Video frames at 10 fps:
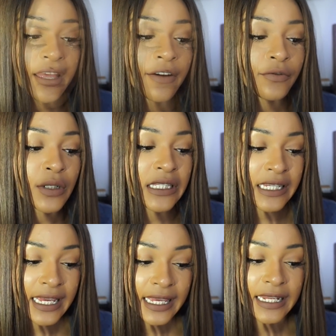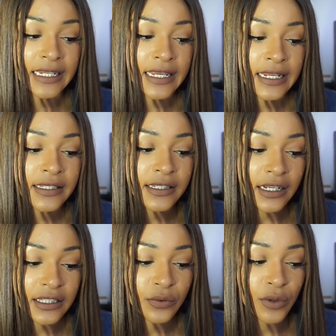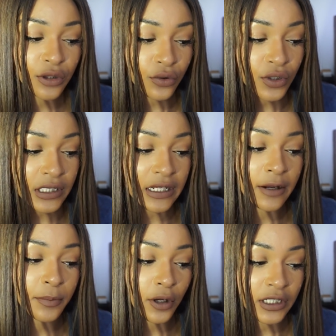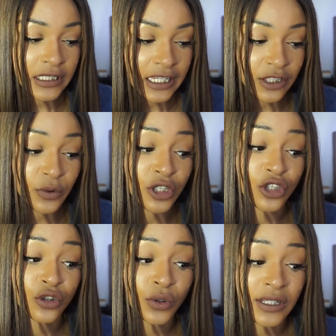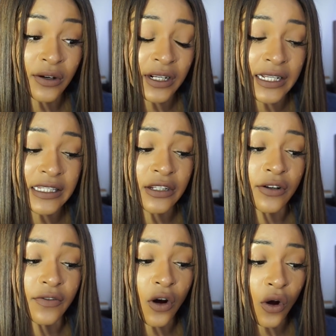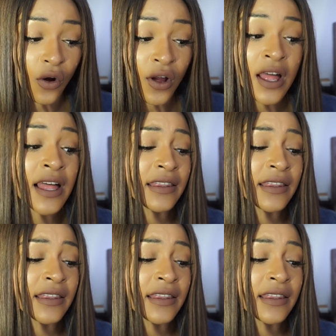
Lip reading: If we take a lead, starting with those in our politics, which is total cleansing of all,